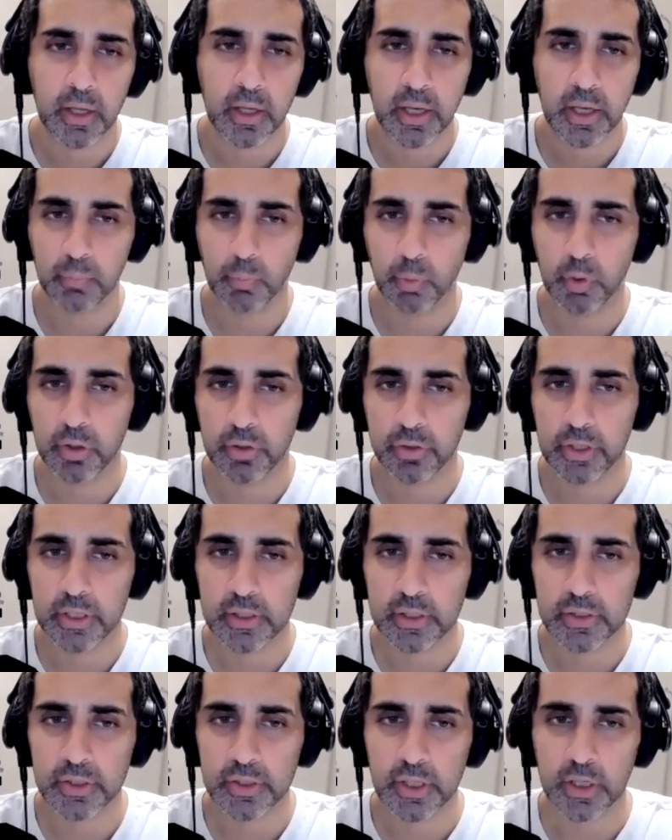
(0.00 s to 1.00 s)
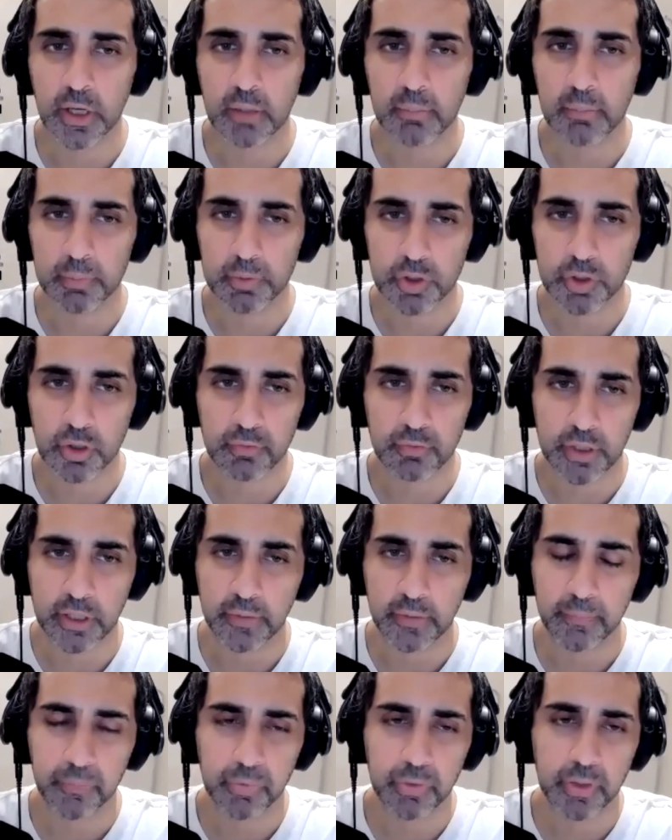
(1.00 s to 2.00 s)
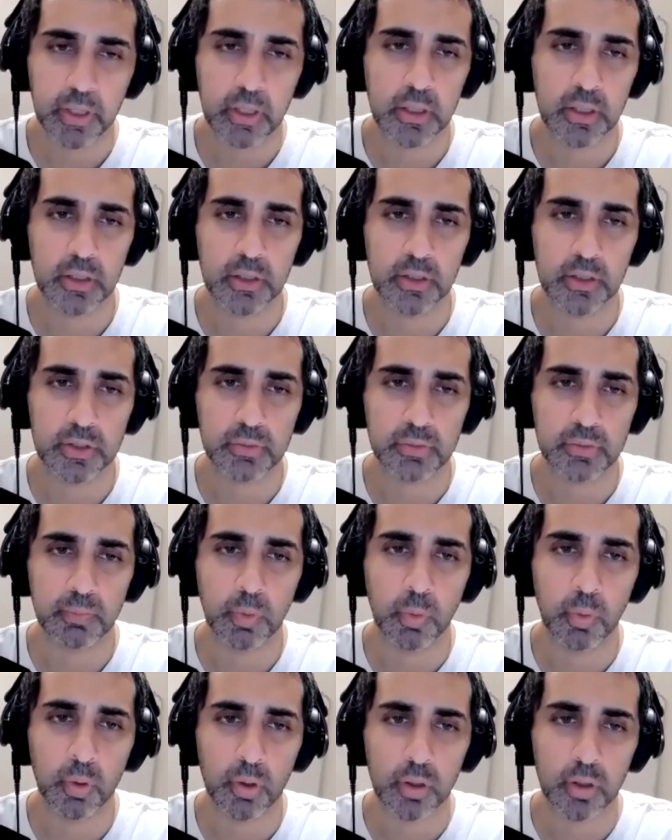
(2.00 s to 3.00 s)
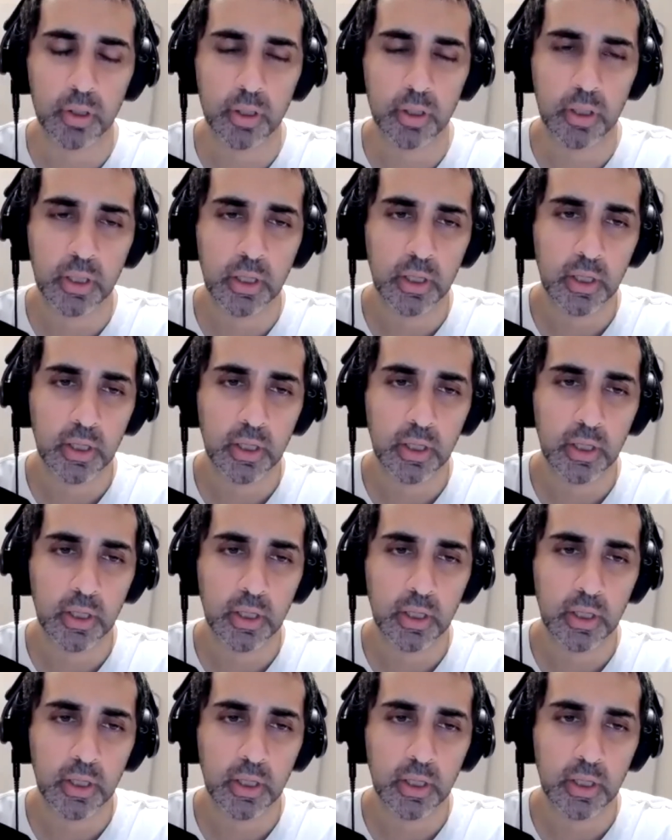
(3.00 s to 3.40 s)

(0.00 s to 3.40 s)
And one of the things that I'm observing is more